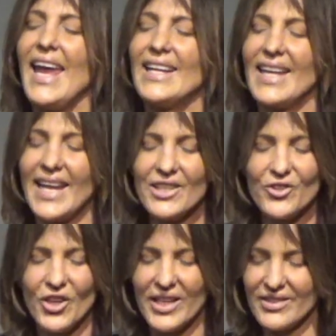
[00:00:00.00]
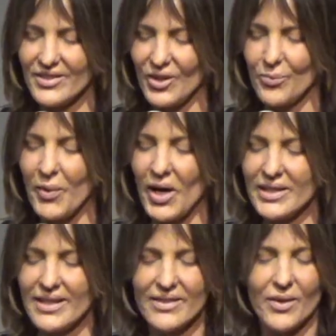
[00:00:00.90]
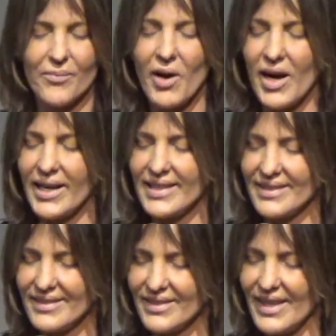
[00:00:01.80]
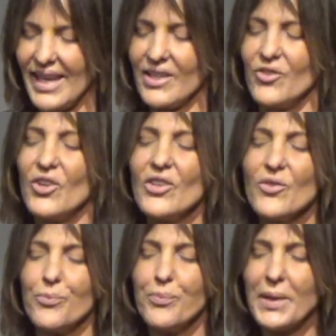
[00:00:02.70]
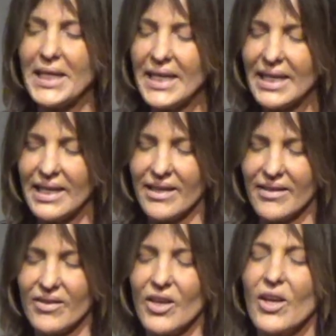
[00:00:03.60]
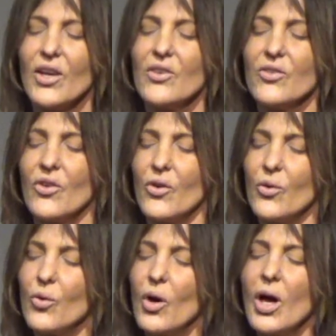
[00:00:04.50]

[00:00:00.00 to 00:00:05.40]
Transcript: and energizes our bodies, our minds, and just being. So